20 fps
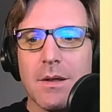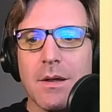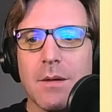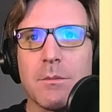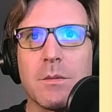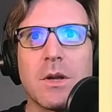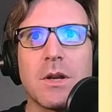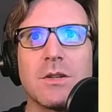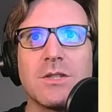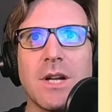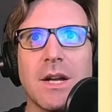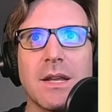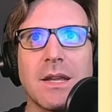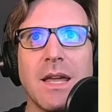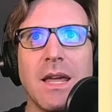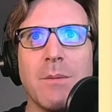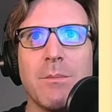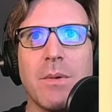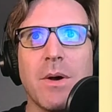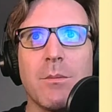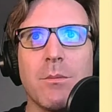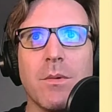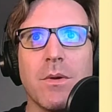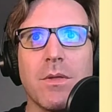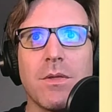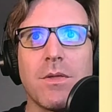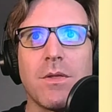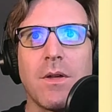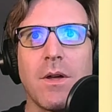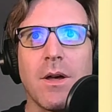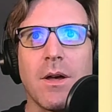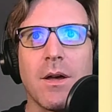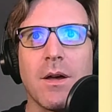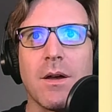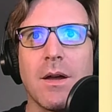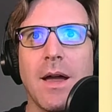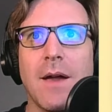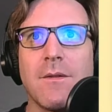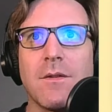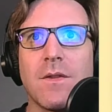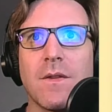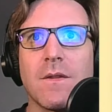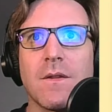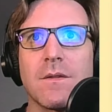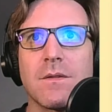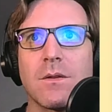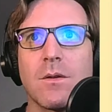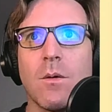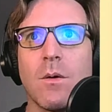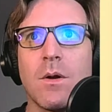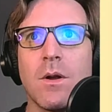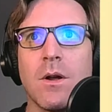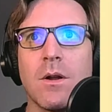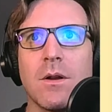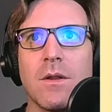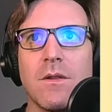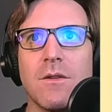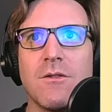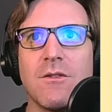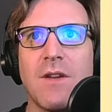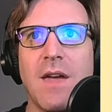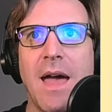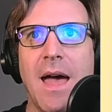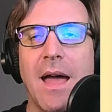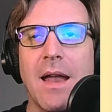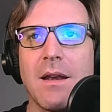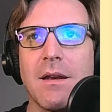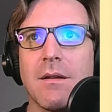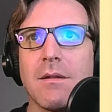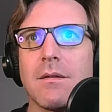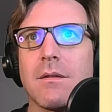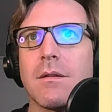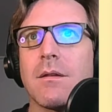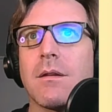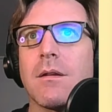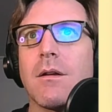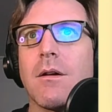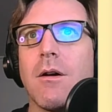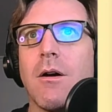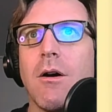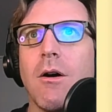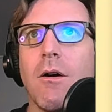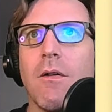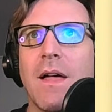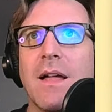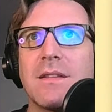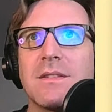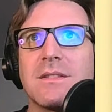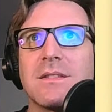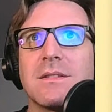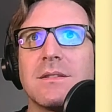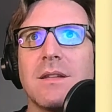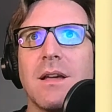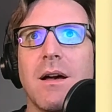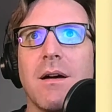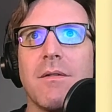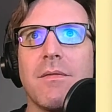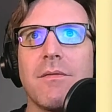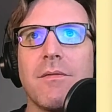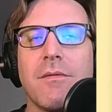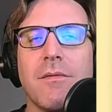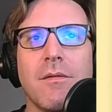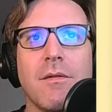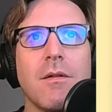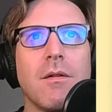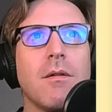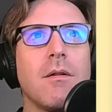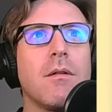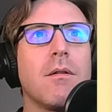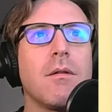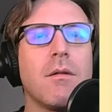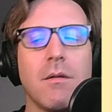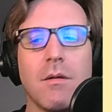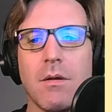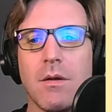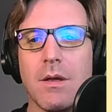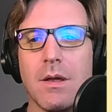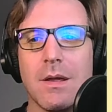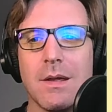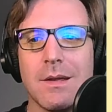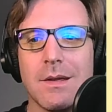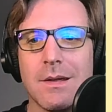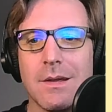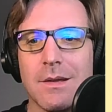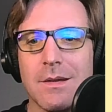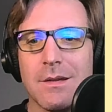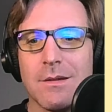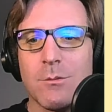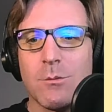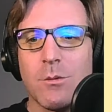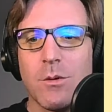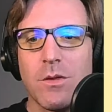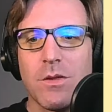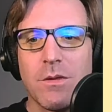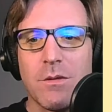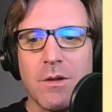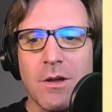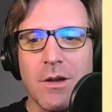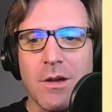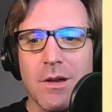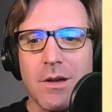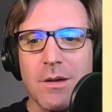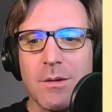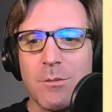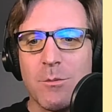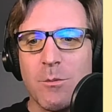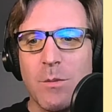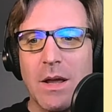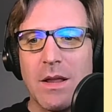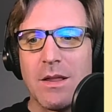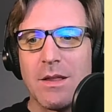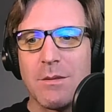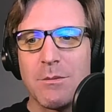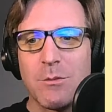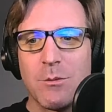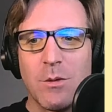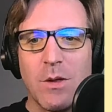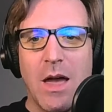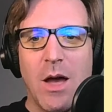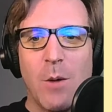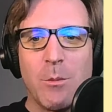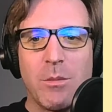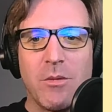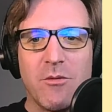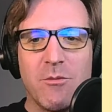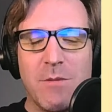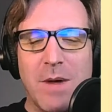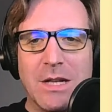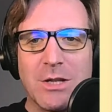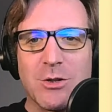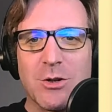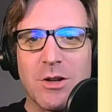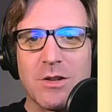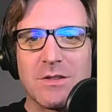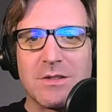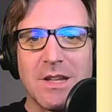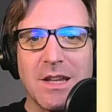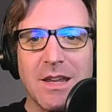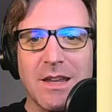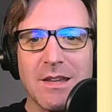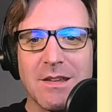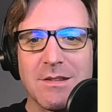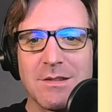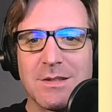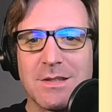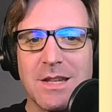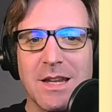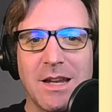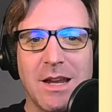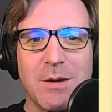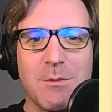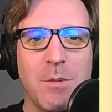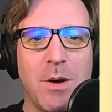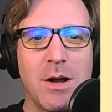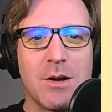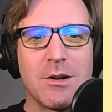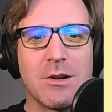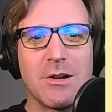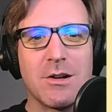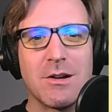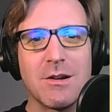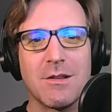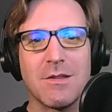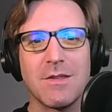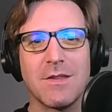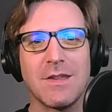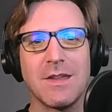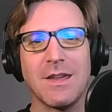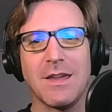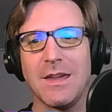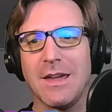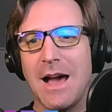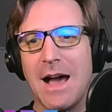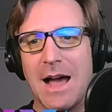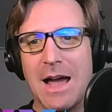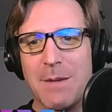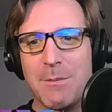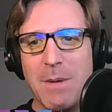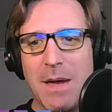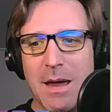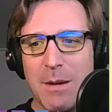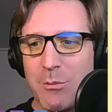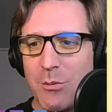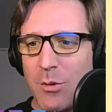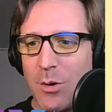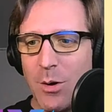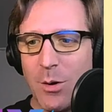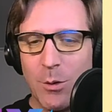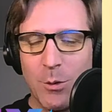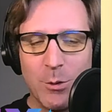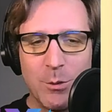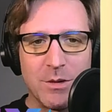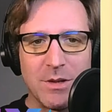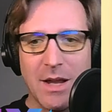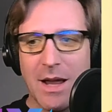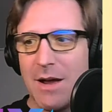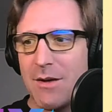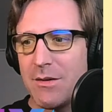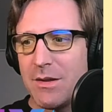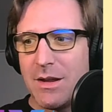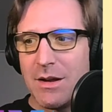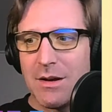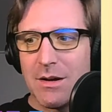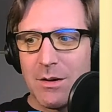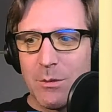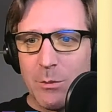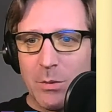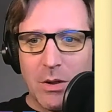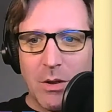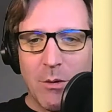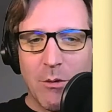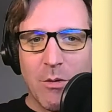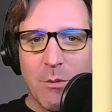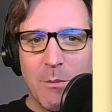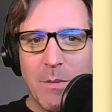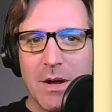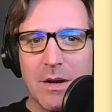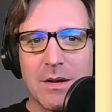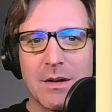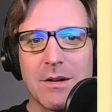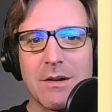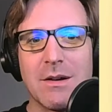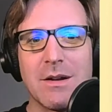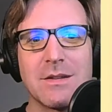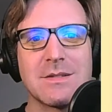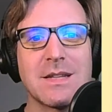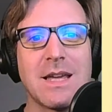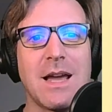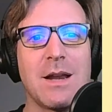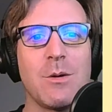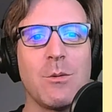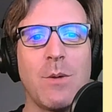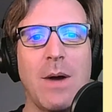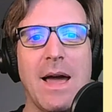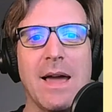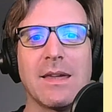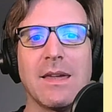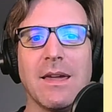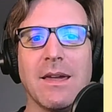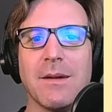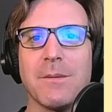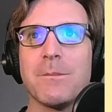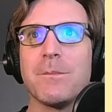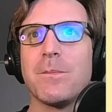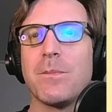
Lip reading: I'm gonna try to keep up with everything that's going on in the chat, all that stuff, with the help of my trusty second monitor, the iPad Pro down here below the monitor. It's kind of wacky.